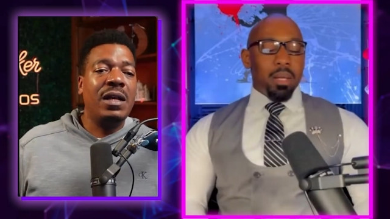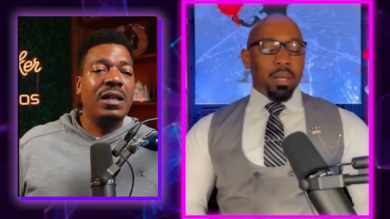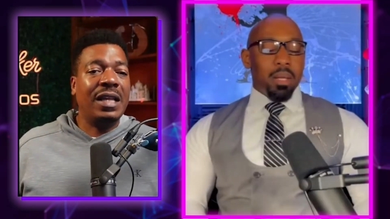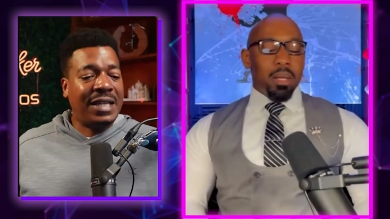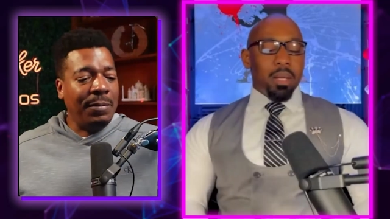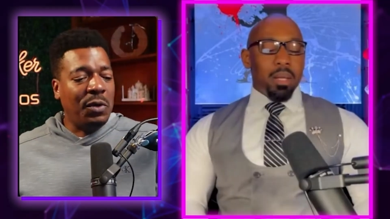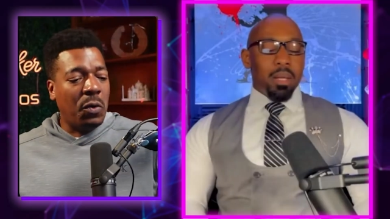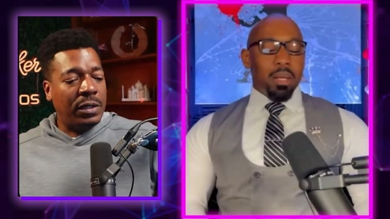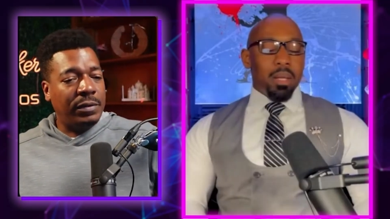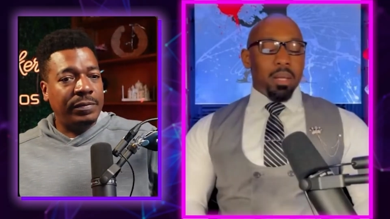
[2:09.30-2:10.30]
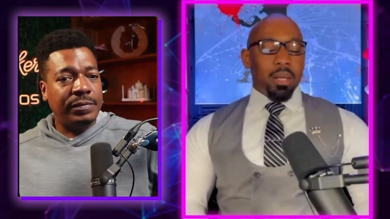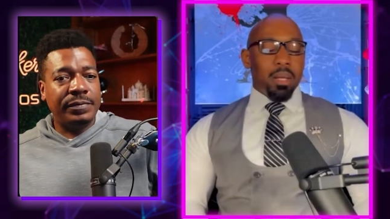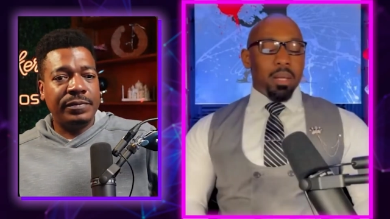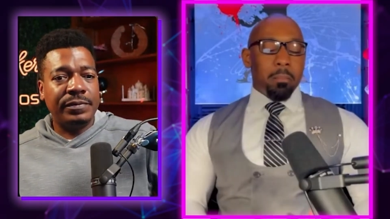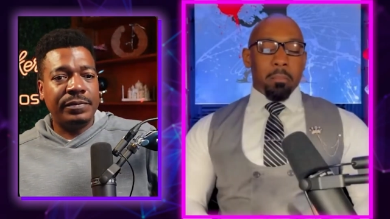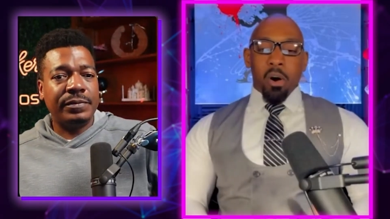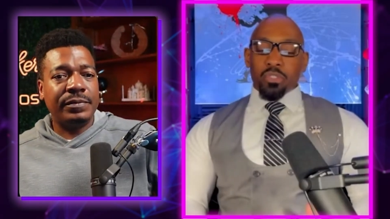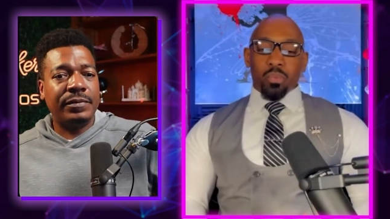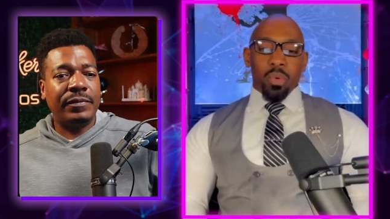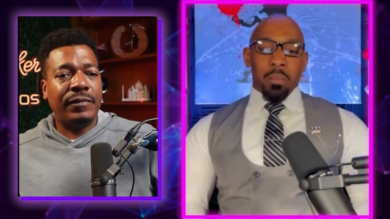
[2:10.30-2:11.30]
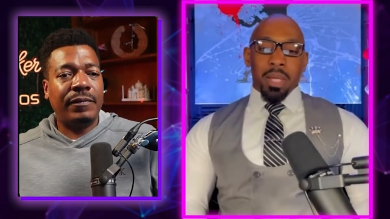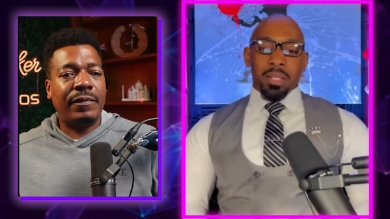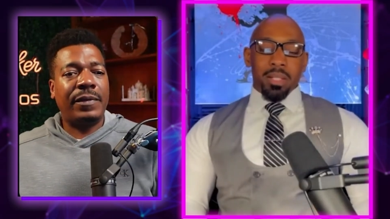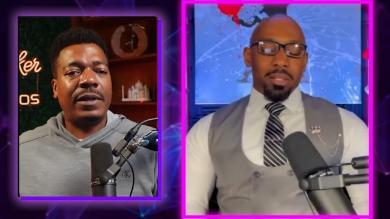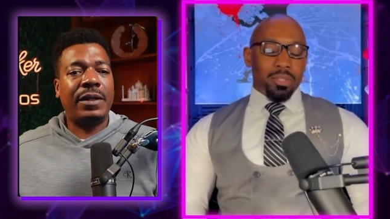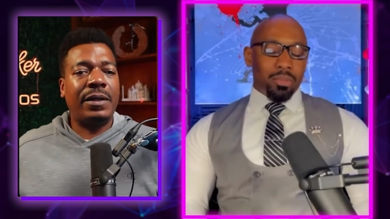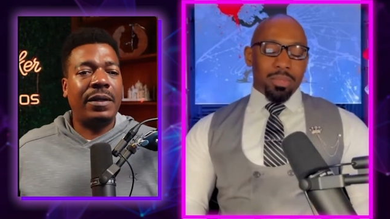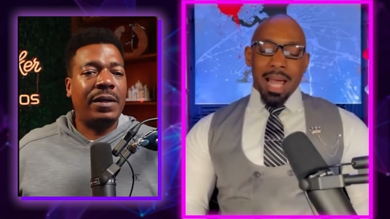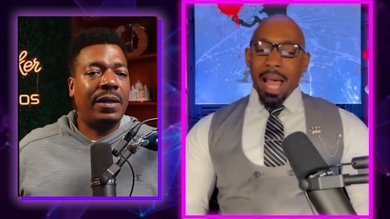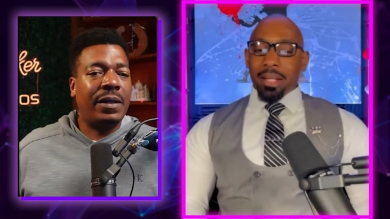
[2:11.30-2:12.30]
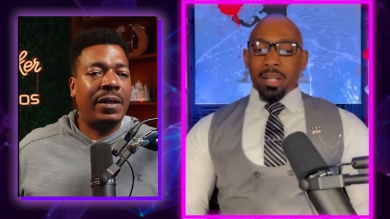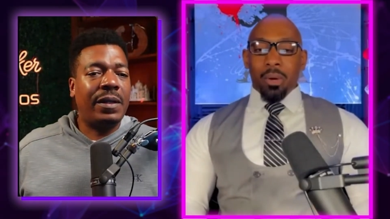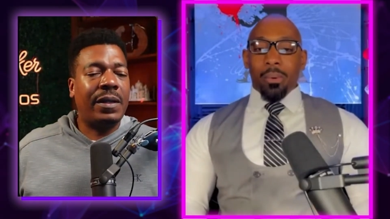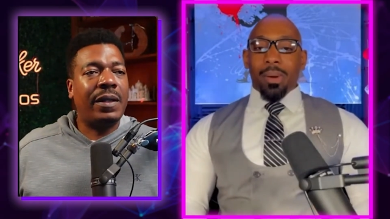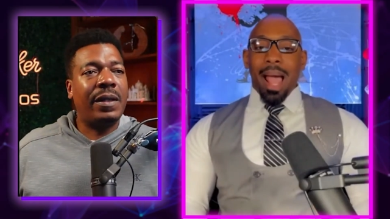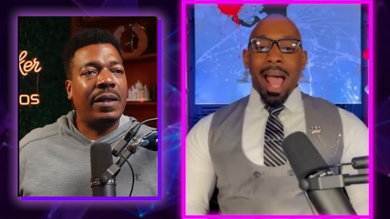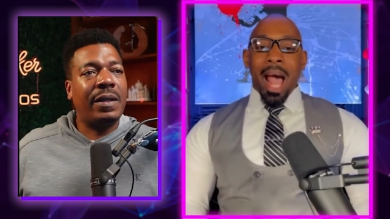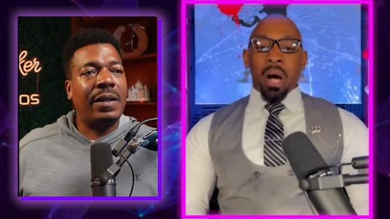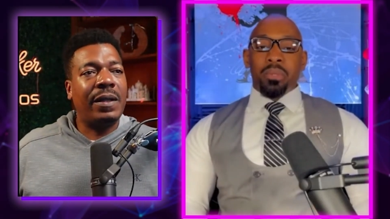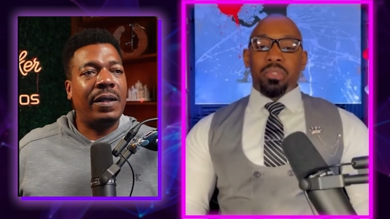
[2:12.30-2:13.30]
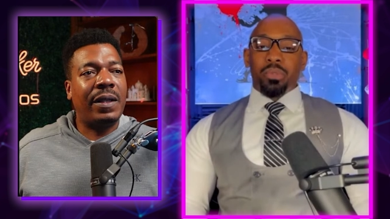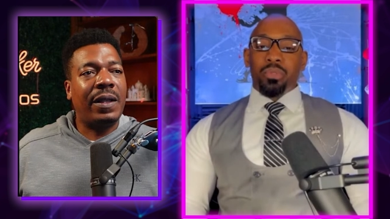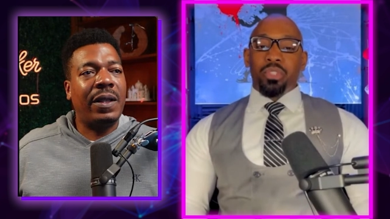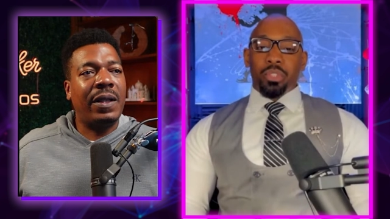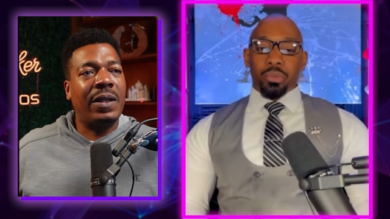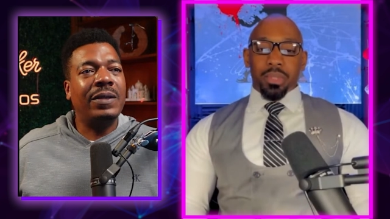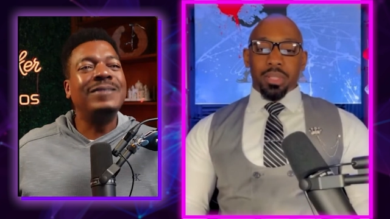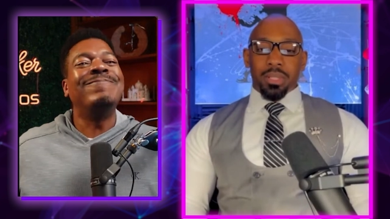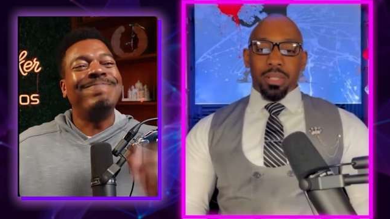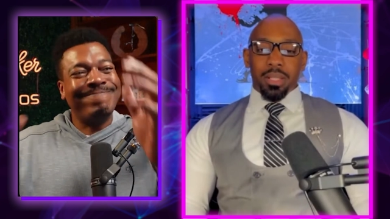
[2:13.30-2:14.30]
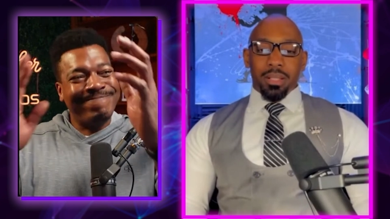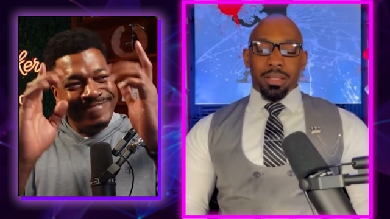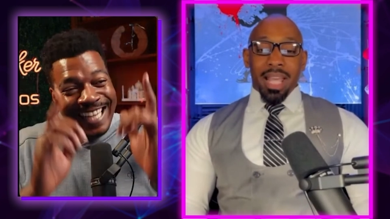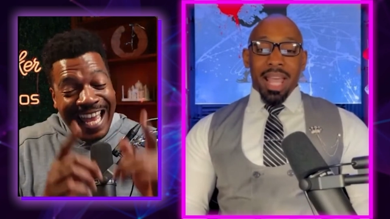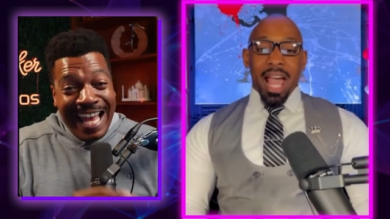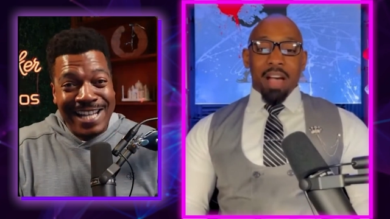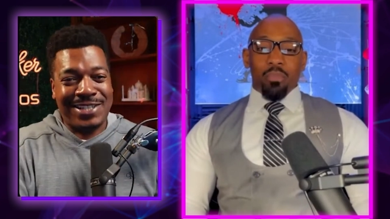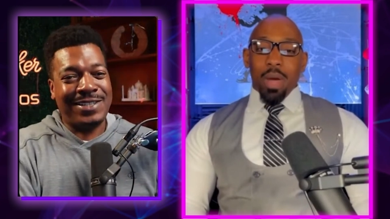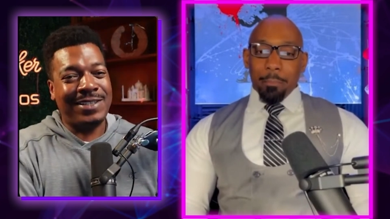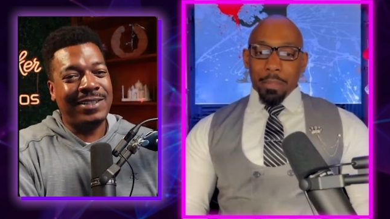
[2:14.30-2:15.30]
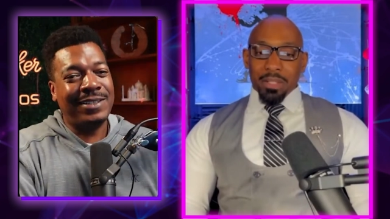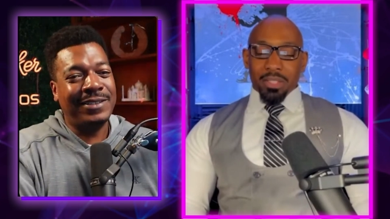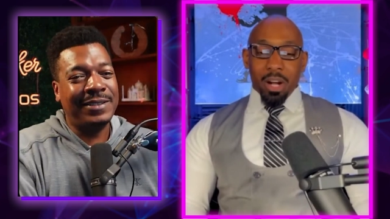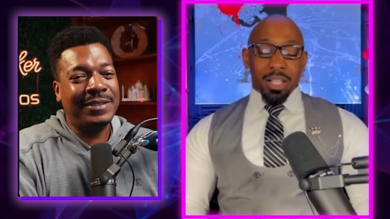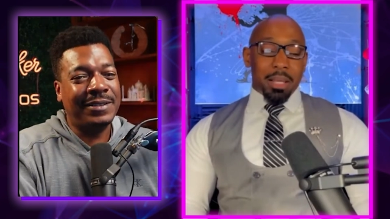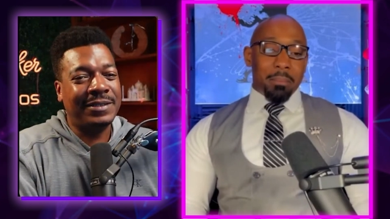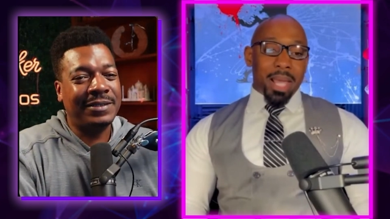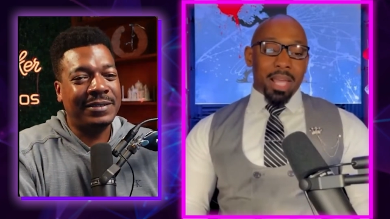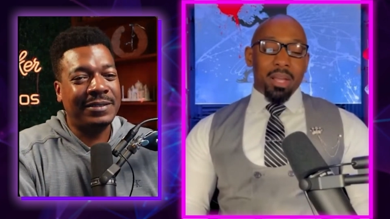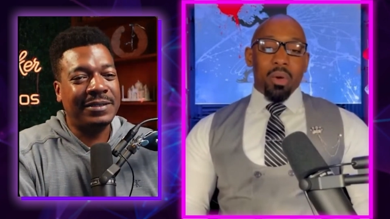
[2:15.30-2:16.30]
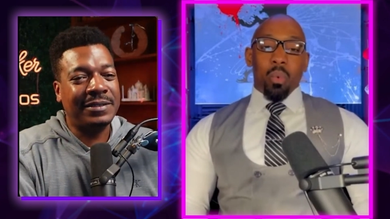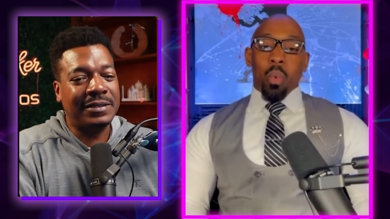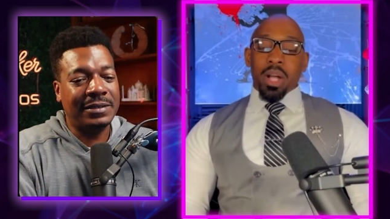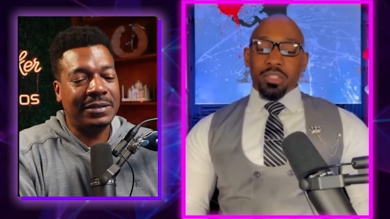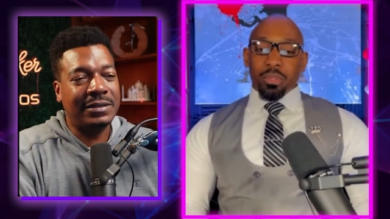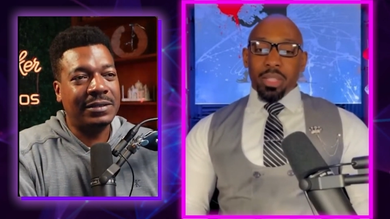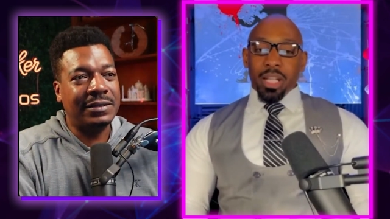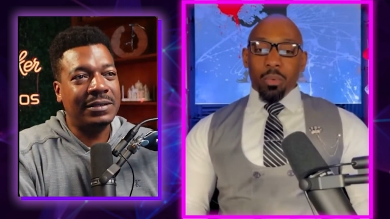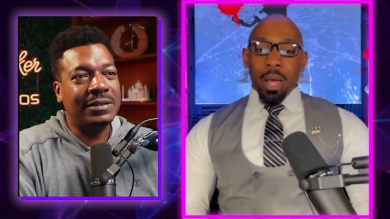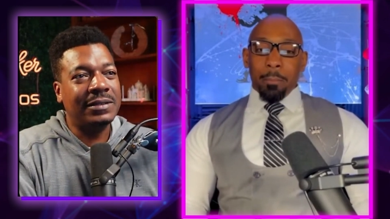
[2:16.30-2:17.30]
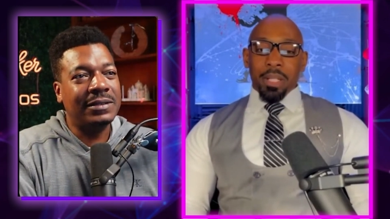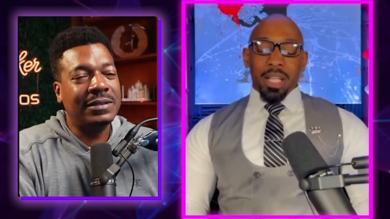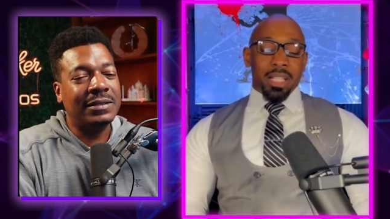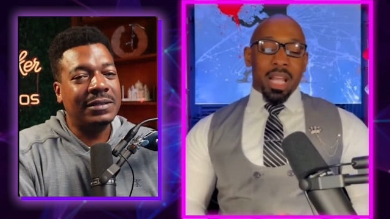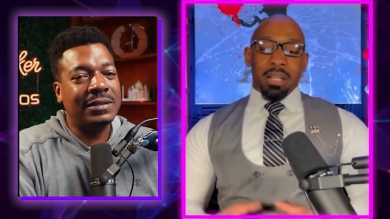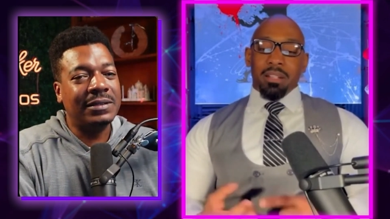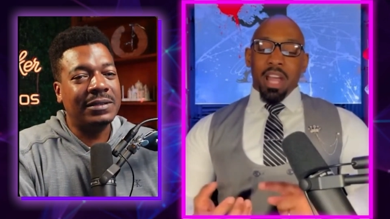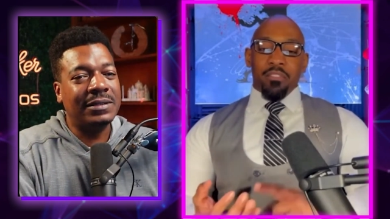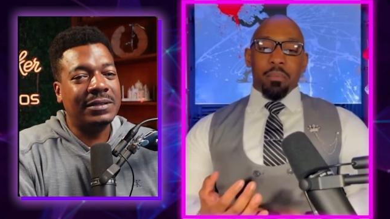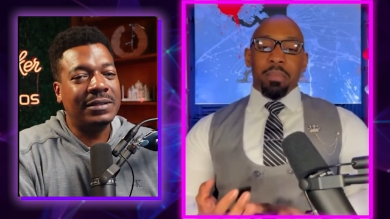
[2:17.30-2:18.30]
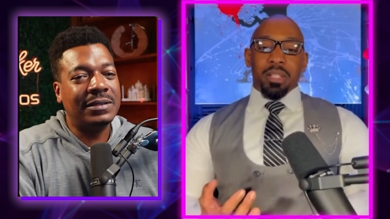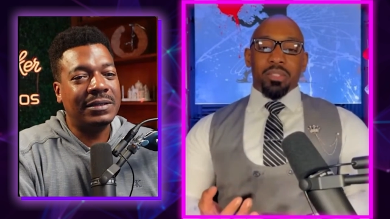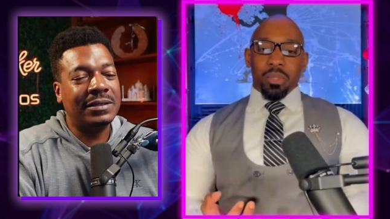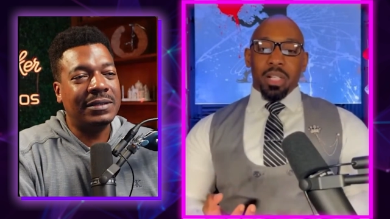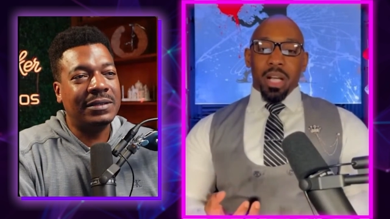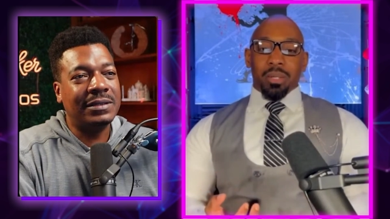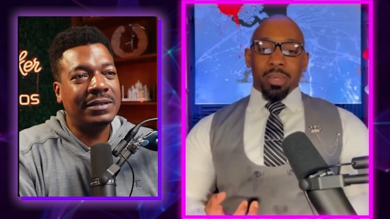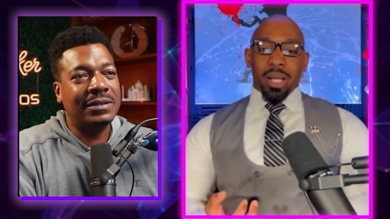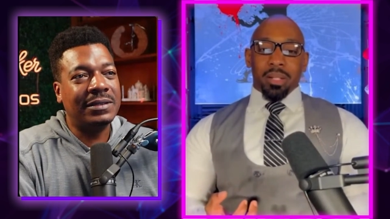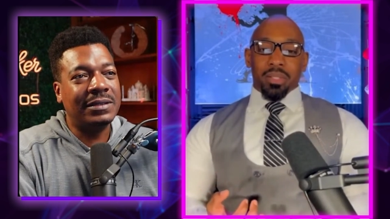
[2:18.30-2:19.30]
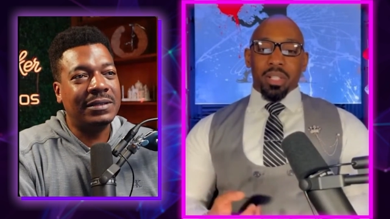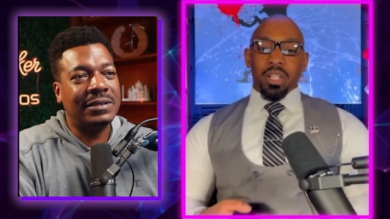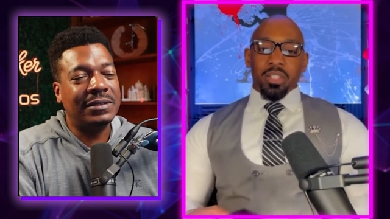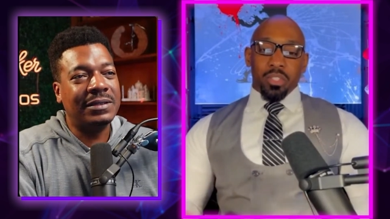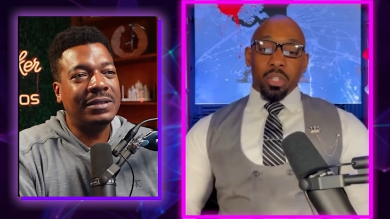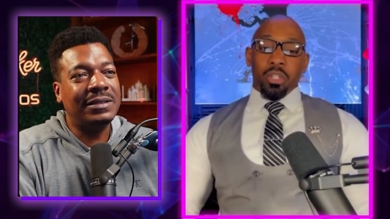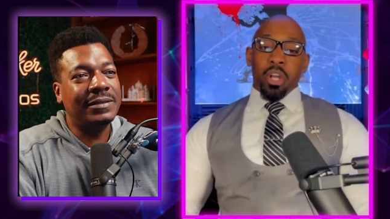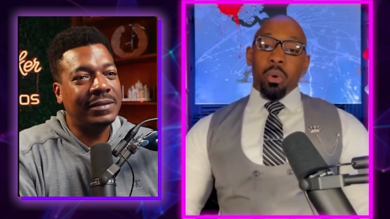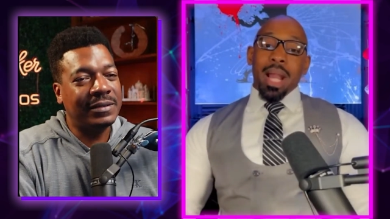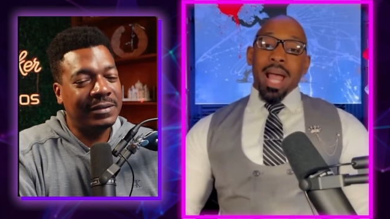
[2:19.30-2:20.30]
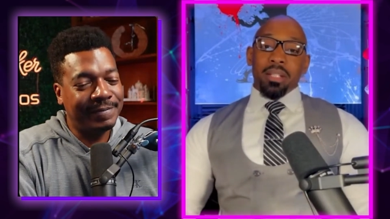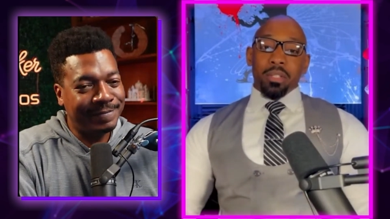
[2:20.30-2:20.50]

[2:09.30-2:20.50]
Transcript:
Speaker 1: Let's keep going.
Speaker 2: Most women do not know how to shoot. Yes. They have weapons, or they may want to get a weapon and they've never been to a gun range. So you know what I